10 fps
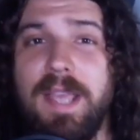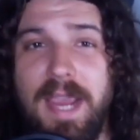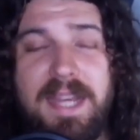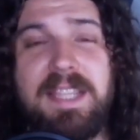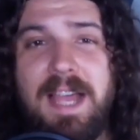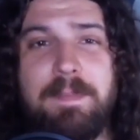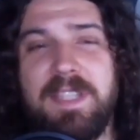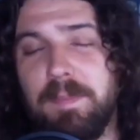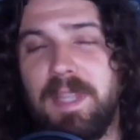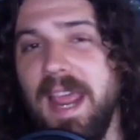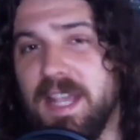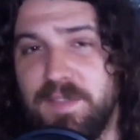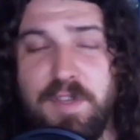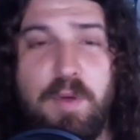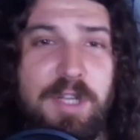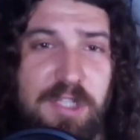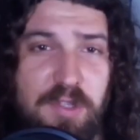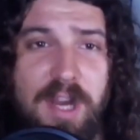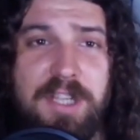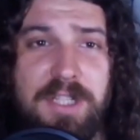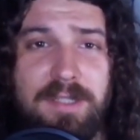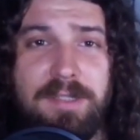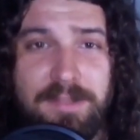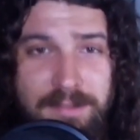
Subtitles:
Anytime something has viewer discretion,